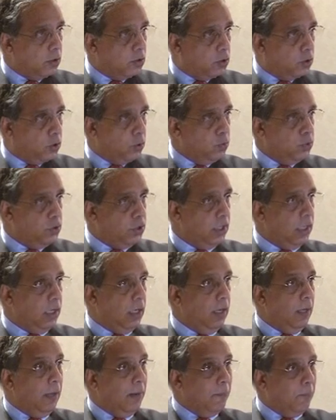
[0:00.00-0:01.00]
a
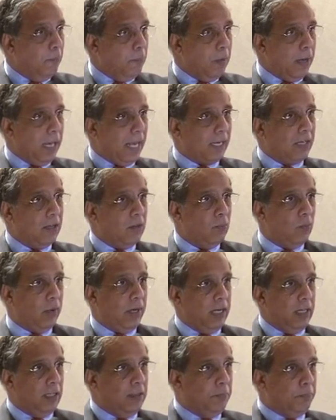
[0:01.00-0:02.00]
2G, black and
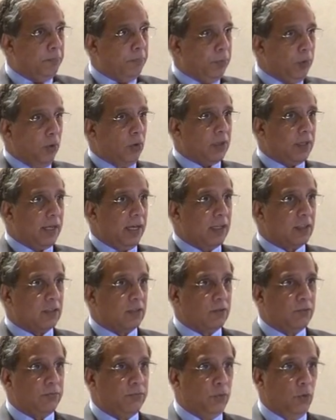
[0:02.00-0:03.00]
white, pure
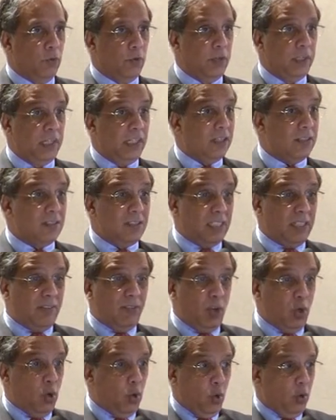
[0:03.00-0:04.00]
text phone. He doesn't
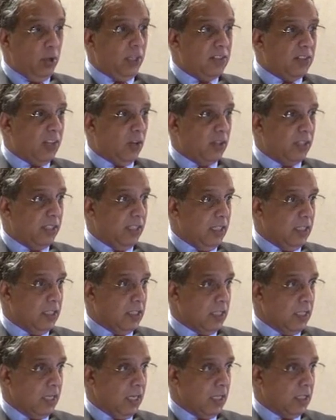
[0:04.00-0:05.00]
even know he's on the
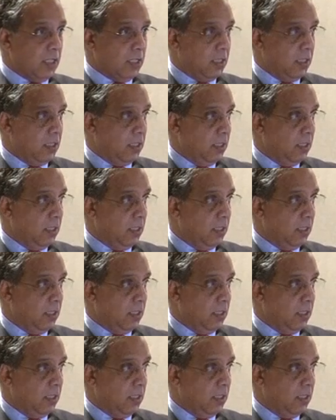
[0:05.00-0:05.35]
internet.